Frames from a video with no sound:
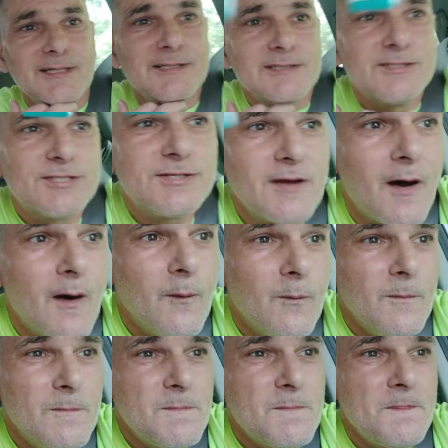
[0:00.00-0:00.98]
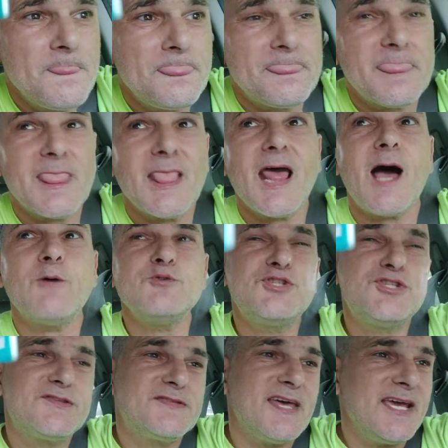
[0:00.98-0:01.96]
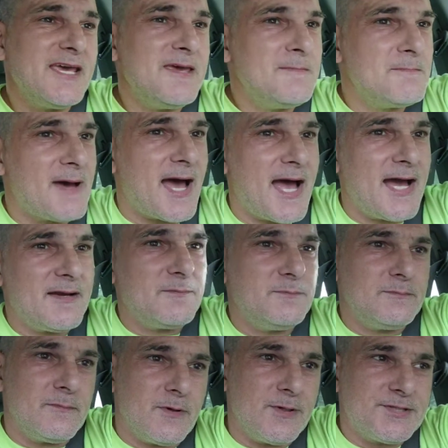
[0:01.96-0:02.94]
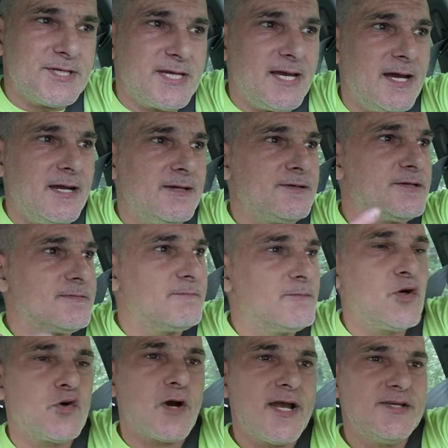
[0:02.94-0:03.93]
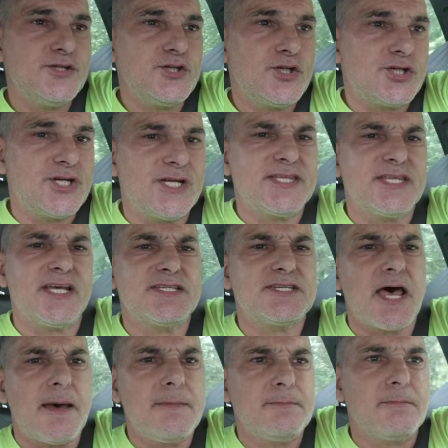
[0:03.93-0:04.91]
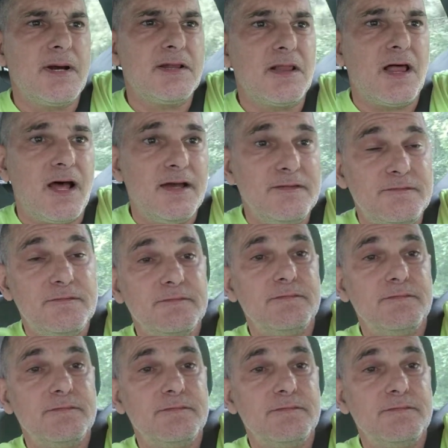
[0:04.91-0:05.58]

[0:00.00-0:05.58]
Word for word: So I was thinking back once again, crazy shit that's happened in my life,